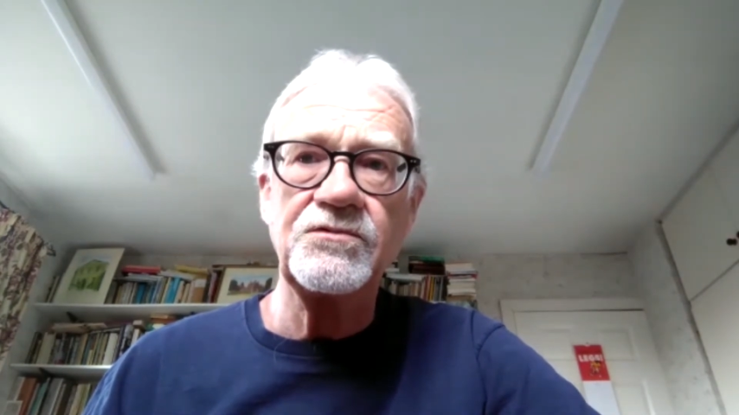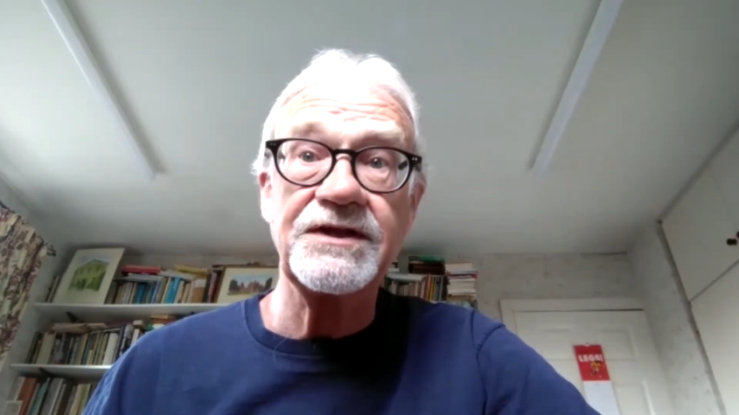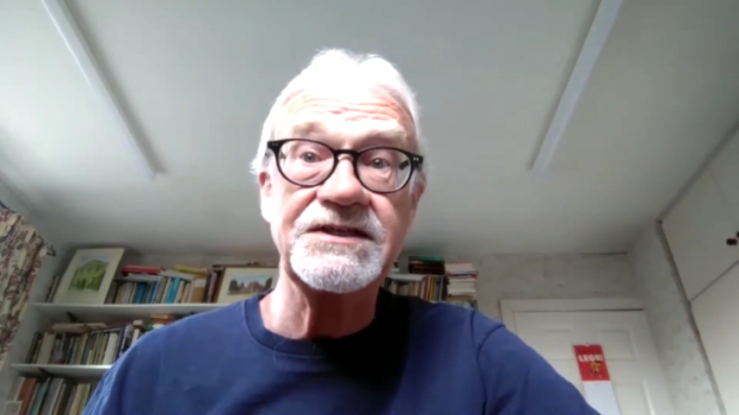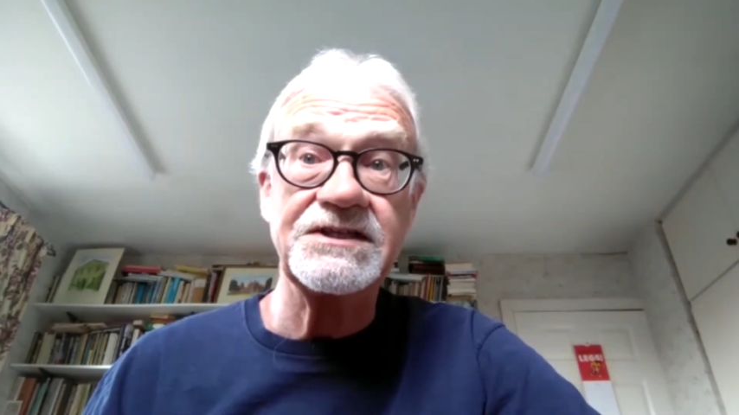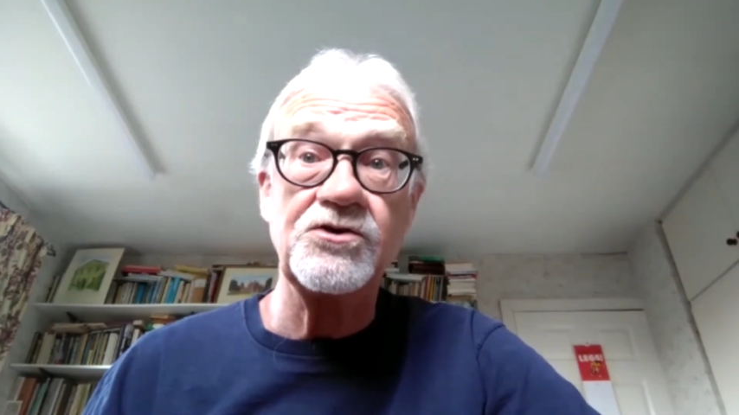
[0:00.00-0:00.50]

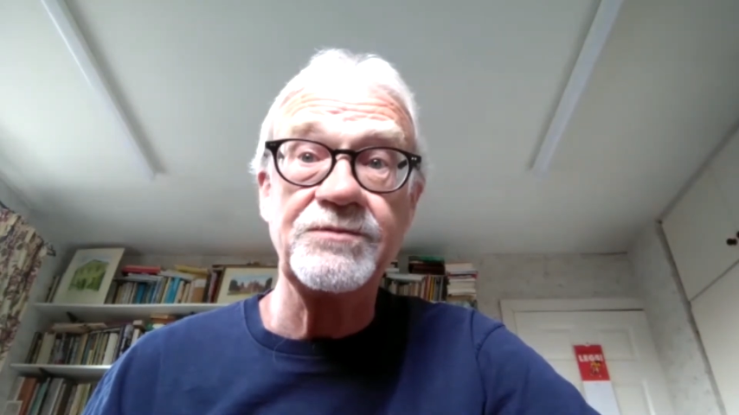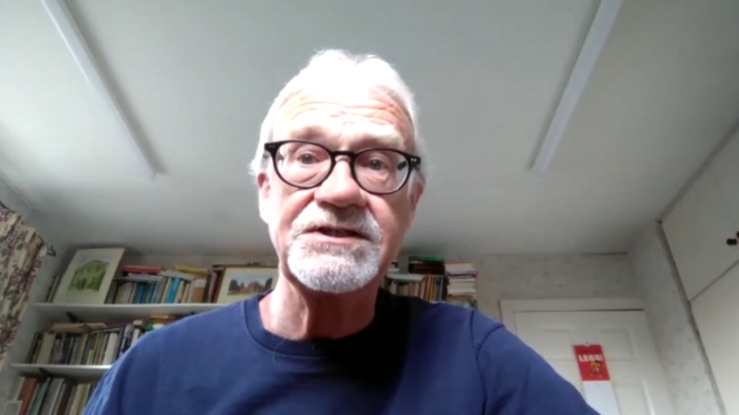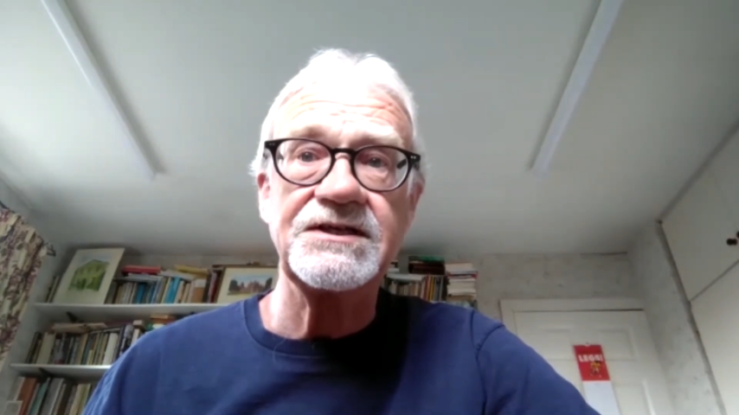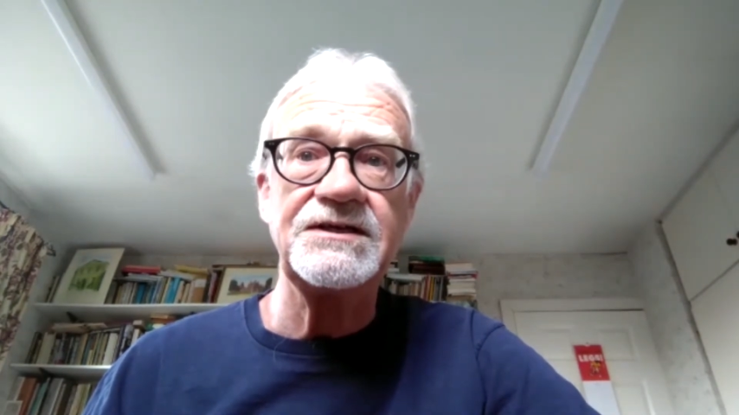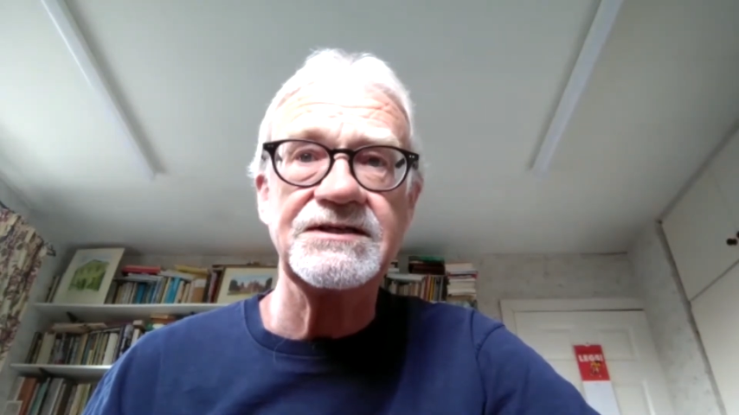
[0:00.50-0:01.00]
Will they still
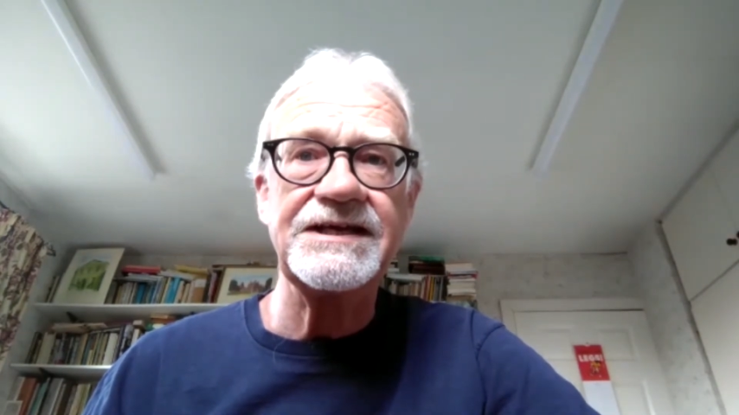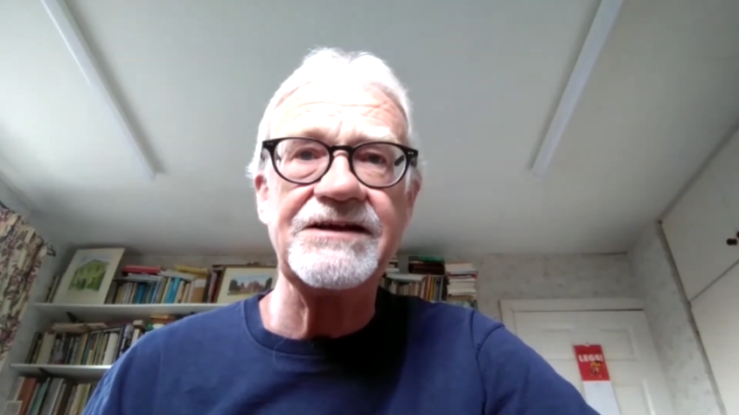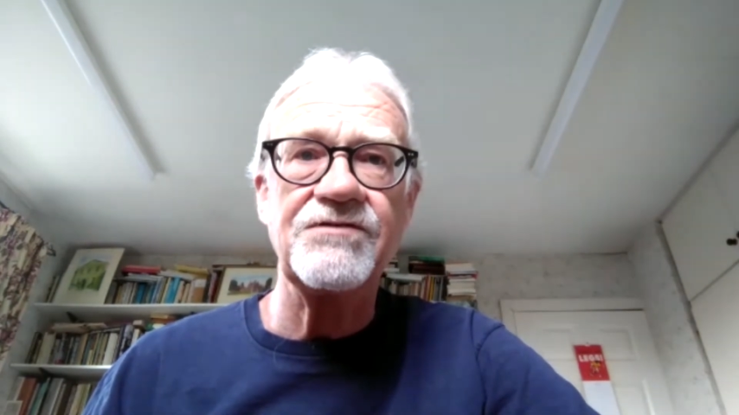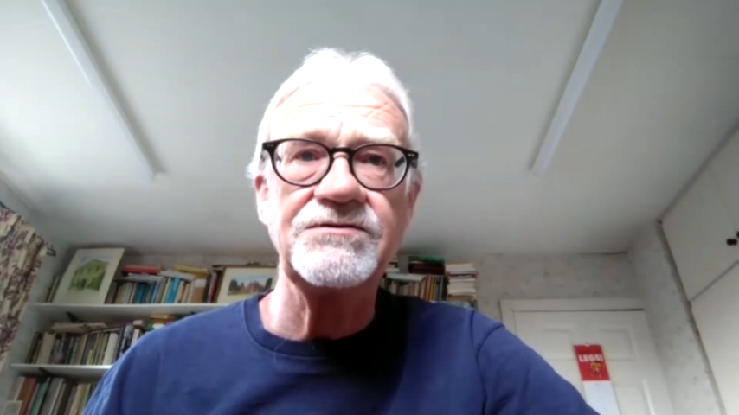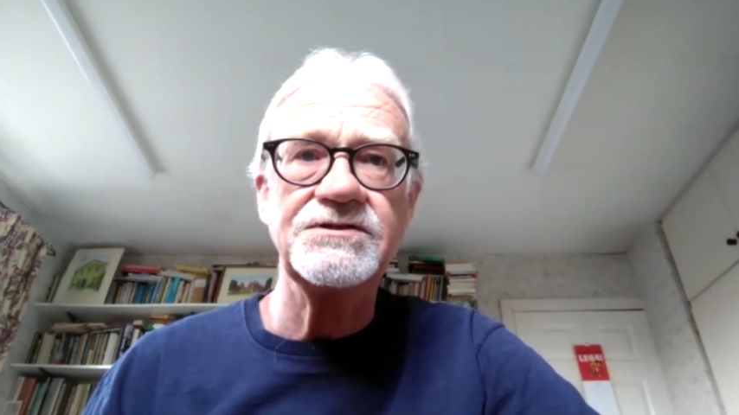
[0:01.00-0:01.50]
be seen as
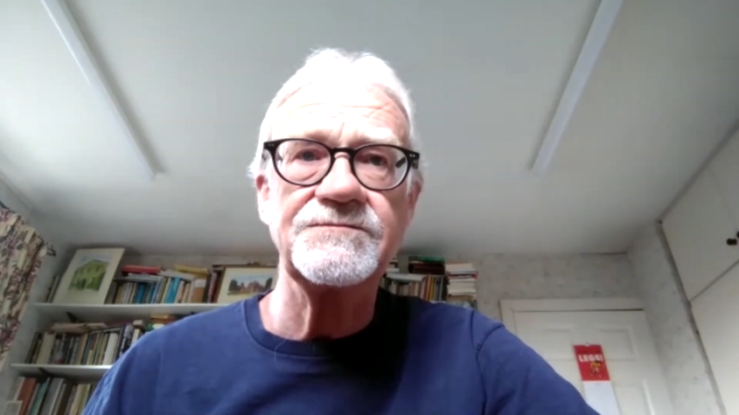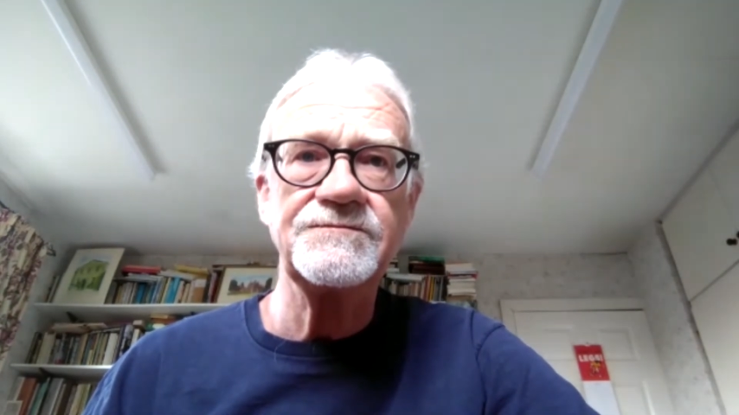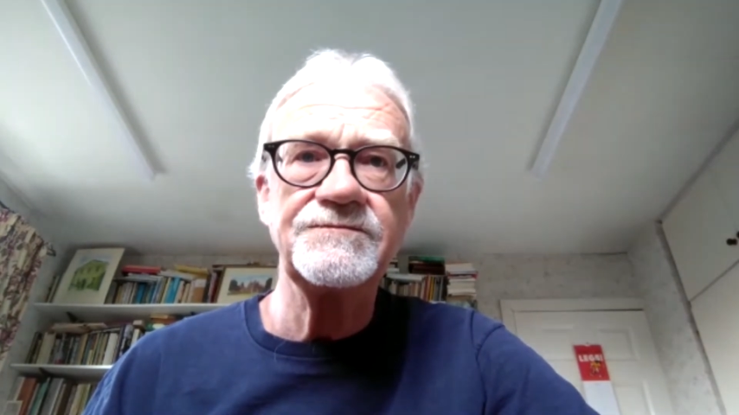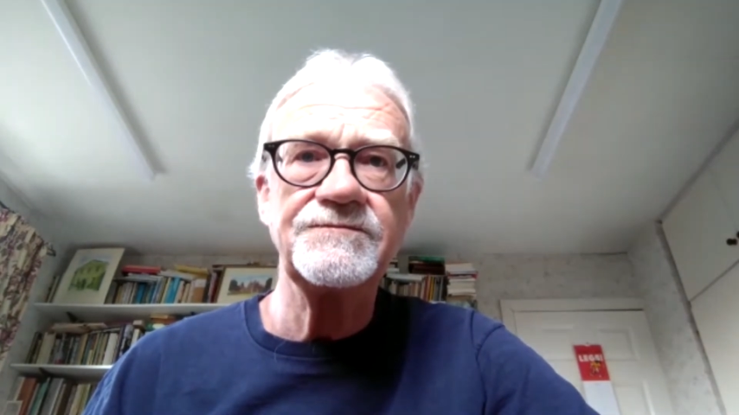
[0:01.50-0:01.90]
heroes?